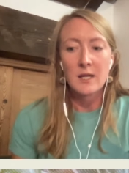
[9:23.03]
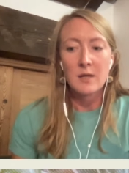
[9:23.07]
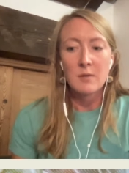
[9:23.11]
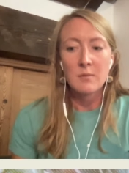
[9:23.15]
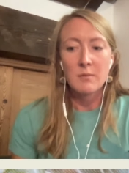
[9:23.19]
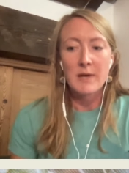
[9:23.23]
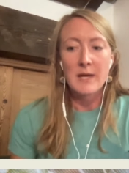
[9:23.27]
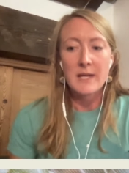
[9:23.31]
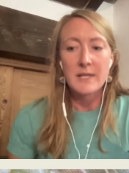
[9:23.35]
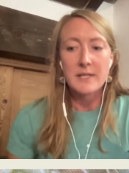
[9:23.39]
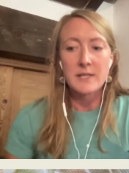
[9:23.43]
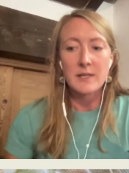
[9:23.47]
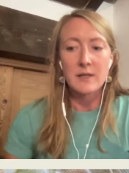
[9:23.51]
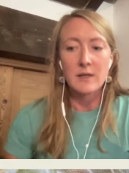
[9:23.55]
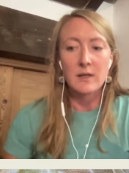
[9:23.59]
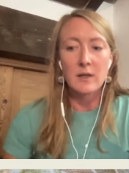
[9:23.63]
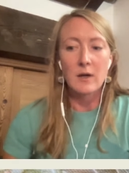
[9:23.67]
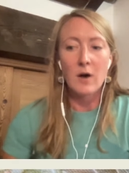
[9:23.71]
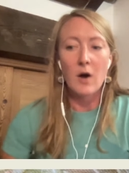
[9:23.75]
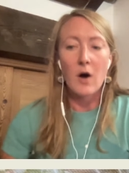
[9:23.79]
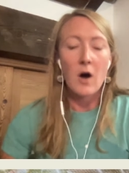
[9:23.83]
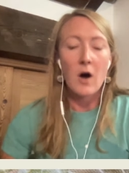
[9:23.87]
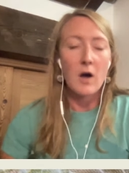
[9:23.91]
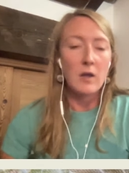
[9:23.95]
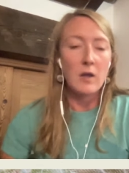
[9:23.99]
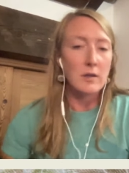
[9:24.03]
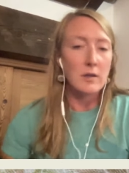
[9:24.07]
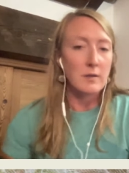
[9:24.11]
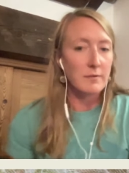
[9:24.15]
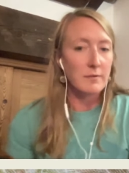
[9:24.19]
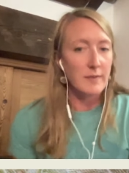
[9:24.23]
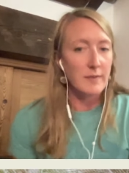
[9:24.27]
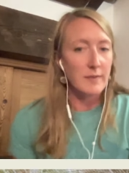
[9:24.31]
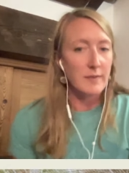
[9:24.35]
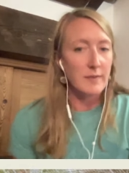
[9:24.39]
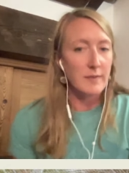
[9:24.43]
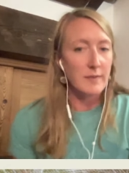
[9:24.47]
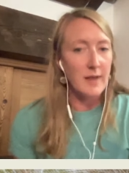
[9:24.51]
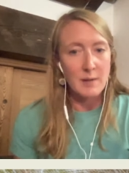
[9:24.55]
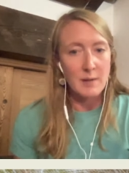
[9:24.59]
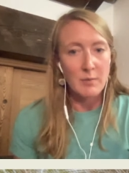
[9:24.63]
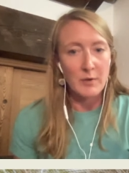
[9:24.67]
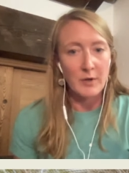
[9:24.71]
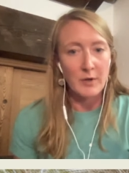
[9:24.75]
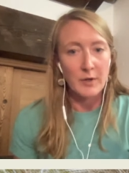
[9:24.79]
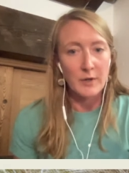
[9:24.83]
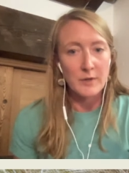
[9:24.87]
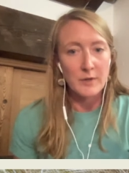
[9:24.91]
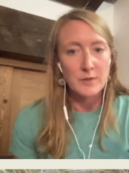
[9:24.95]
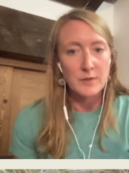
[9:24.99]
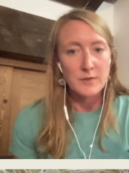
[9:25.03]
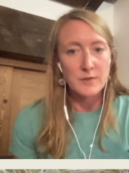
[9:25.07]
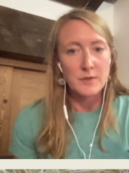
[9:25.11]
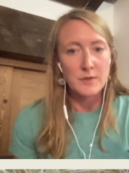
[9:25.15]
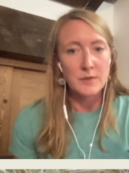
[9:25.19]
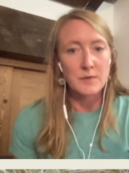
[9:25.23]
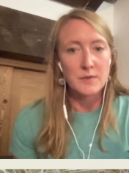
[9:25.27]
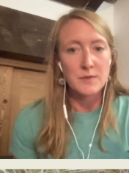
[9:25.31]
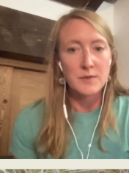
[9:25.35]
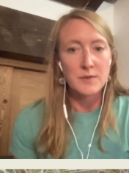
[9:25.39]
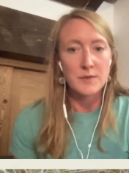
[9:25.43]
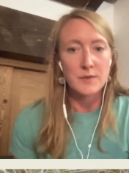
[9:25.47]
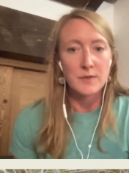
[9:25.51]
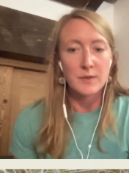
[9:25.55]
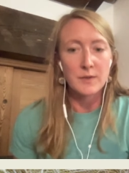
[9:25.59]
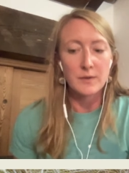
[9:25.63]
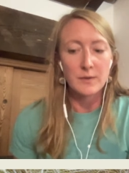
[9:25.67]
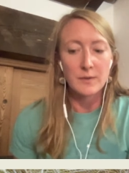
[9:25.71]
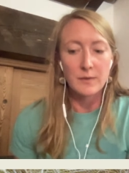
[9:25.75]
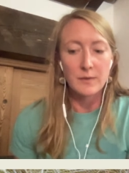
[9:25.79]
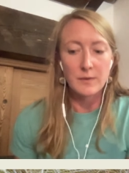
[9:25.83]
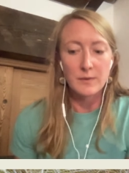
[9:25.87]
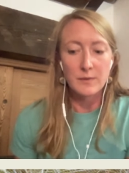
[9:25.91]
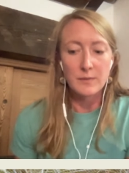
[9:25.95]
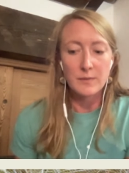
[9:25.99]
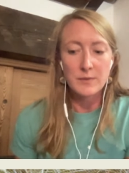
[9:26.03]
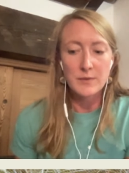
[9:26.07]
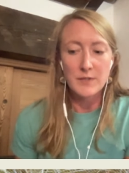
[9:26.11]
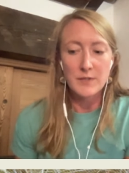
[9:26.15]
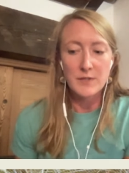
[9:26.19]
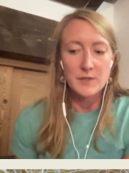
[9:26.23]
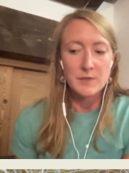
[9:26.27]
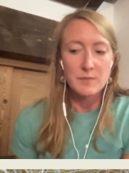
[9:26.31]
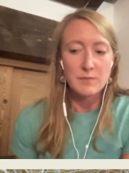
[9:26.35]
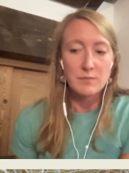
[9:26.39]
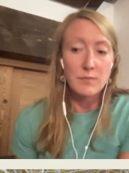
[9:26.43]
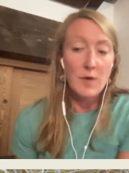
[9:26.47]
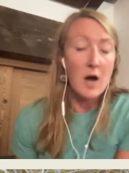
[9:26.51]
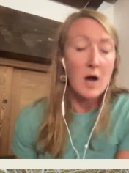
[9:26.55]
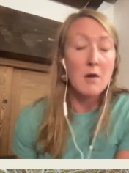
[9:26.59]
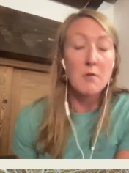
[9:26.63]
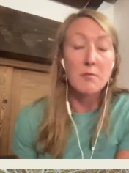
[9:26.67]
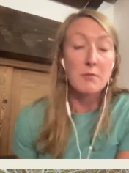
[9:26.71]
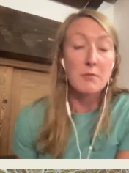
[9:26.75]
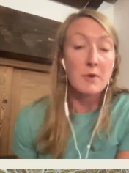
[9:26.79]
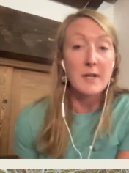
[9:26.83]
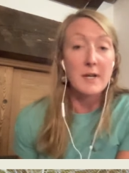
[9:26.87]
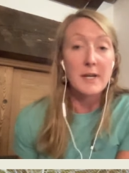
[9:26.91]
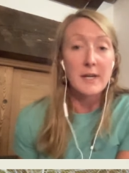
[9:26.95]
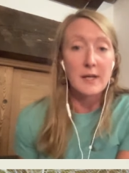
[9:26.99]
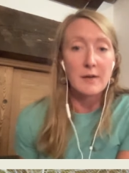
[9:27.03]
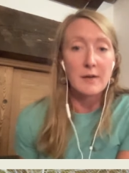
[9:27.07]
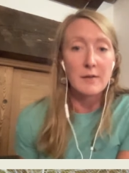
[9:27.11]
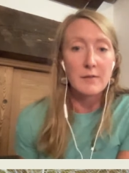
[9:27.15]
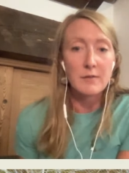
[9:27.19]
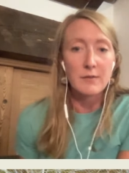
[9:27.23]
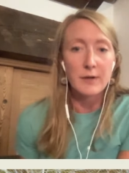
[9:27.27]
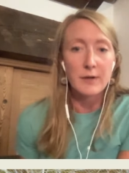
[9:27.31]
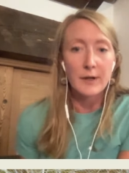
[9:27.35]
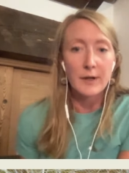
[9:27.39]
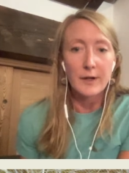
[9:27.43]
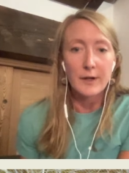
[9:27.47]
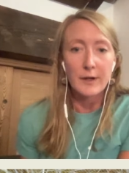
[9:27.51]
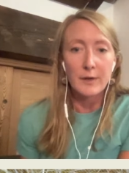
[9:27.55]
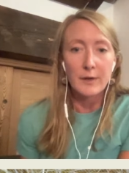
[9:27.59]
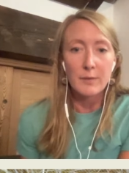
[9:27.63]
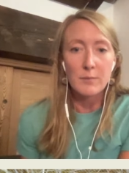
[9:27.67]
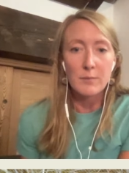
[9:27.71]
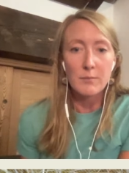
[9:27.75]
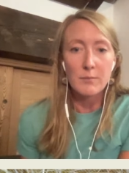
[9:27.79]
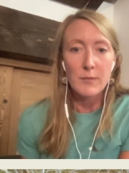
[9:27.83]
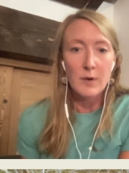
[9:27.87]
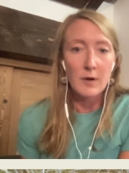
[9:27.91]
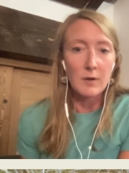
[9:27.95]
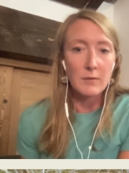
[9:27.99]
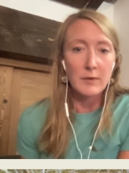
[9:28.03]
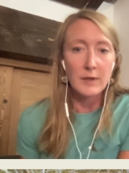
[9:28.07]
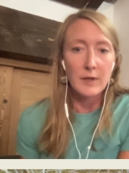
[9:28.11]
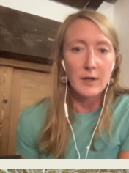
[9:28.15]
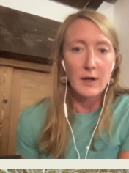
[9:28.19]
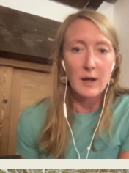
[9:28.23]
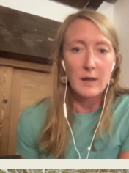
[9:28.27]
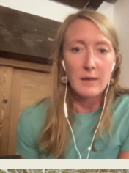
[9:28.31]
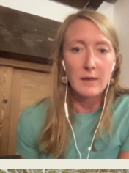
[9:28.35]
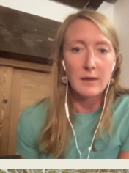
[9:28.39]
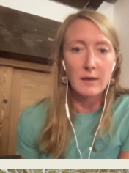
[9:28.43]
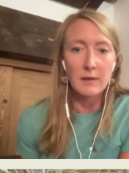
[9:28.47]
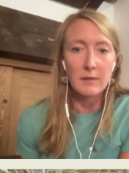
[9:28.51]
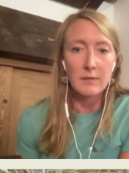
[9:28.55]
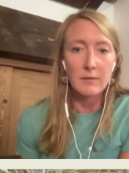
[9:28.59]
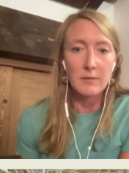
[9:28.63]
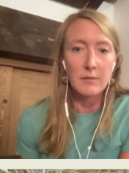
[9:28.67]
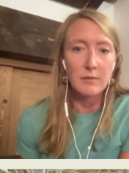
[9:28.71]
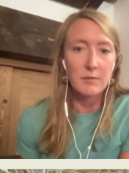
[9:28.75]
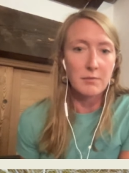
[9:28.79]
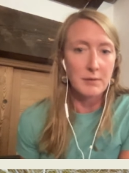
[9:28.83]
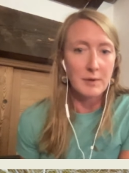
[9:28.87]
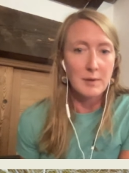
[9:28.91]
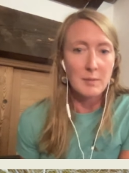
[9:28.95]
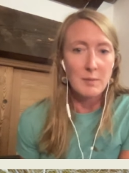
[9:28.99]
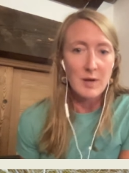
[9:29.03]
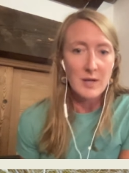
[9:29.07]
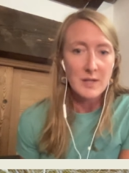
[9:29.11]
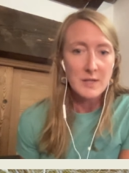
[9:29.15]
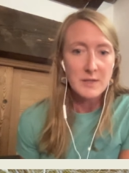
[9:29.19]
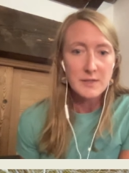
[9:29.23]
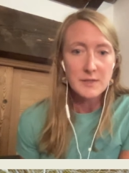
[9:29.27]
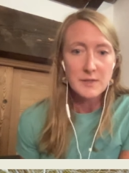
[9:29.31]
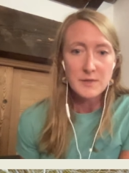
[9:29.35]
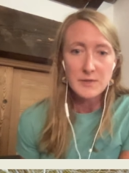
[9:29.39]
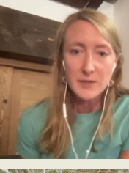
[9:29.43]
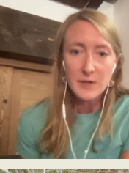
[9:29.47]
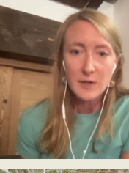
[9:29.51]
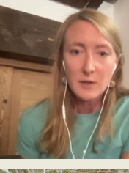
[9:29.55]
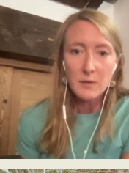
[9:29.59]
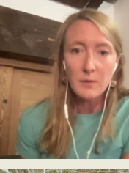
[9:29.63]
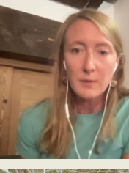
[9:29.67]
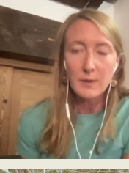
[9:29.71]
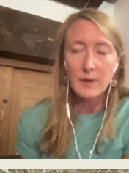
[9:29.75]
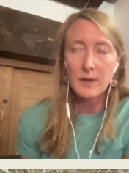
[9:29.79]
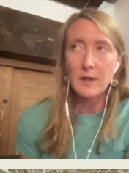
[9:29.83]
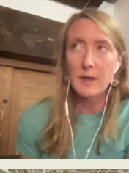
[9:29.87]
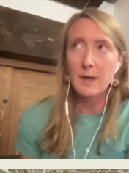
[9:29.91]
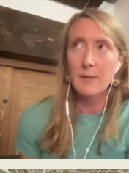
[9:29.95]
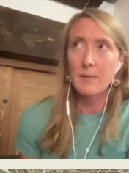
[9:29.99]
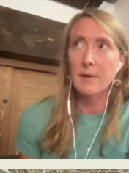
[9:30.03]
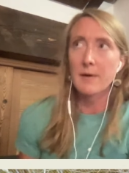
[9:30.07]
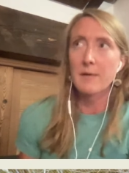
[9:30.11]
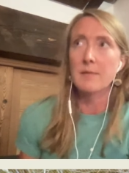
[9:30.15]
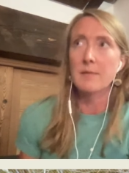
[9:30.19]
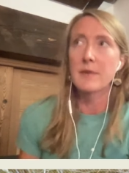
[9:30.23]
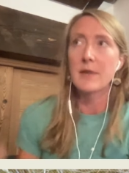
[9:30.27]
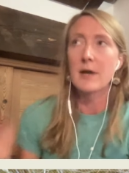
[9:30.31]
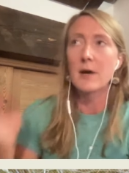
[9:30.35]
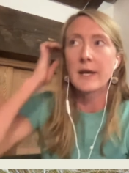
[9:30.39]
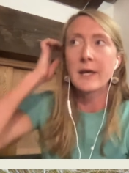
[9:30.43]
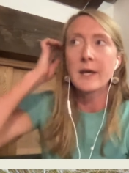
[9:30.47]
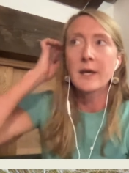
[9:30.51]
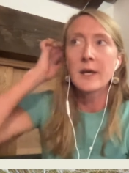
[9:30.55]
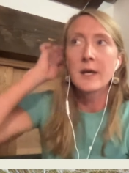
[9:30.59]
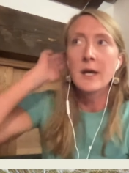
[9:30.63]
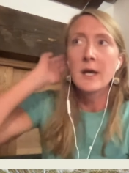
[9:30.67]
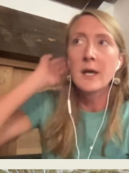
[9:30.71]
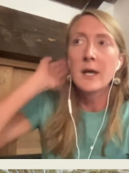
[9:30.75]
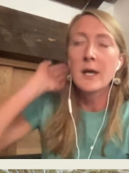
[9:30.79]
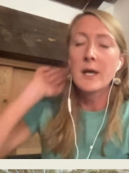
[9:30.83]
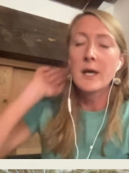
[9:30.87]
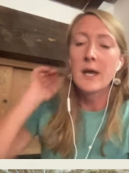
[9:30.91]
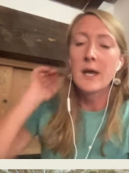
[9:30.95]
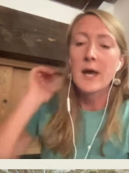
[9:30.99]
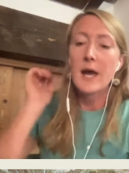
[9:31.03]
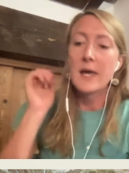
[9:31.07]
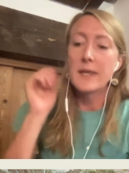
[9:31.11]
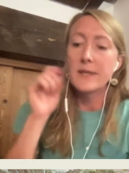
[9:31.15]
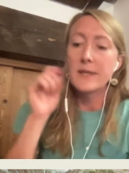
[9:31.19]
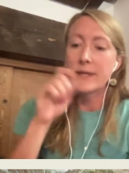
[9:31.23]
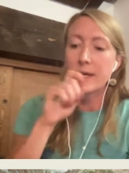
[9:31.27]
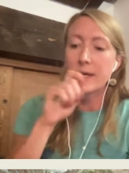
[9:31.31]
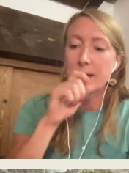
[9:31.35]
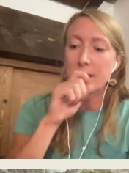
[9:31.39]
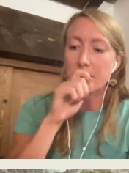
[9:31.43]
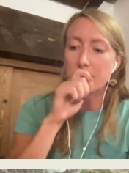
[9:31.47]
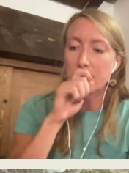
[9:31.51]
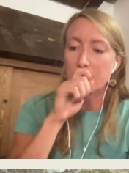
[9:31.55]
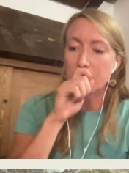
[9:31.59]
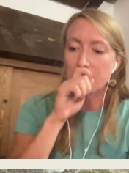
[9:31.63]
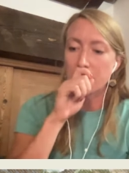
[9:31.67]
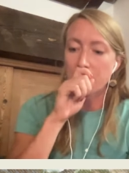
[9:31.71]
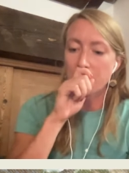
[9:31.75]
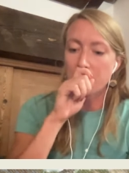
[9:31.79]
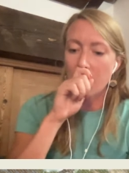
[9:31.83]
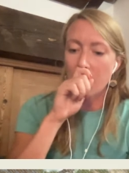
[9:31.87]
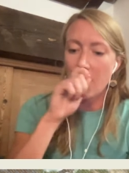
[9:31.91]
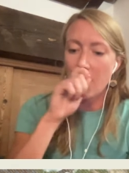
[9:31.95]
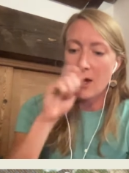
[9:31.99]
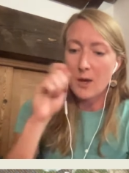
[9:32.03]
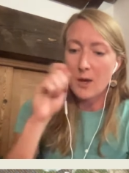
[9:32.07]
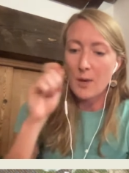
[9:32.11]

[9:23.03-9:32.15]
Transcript: basically all of last summer due to just not running for, you know, I think 3 months or so I went without running. And then,